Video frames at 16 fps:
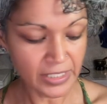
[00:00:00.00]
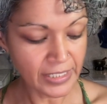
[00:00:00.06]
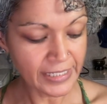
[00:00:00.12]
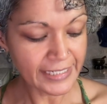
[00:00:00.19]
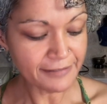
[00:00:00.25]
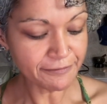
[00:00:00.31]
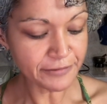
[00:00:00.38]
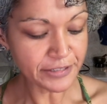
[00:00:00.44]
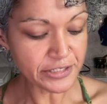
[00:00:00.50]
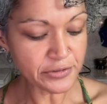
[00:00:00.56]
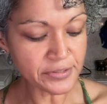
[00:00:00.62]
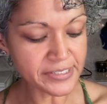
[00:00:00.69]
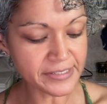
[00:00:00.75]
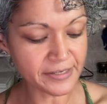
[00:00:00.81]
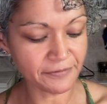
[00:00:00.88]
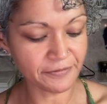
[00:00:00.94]
If we use
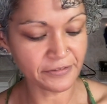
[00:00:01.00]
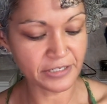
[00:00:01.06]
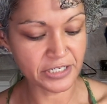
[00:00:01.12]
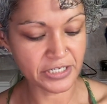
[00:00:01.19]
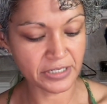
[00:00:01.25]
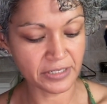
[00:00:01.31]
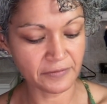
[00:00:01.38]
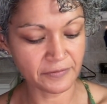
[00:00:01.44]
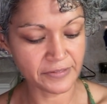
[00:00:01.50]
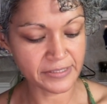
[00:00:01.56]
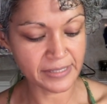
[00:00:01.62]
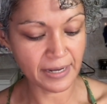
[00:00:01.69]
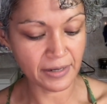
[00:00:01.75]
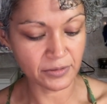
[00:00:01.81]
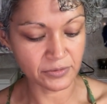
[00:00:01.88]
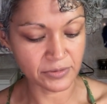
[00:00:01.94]
the definition of
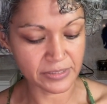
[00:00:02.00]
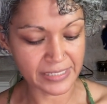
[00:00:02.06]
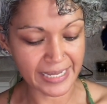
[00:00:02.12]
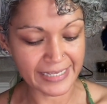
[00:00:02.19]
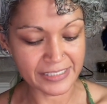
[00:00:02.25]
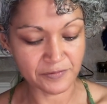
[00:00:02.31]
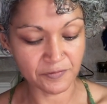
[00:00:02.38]
sounds as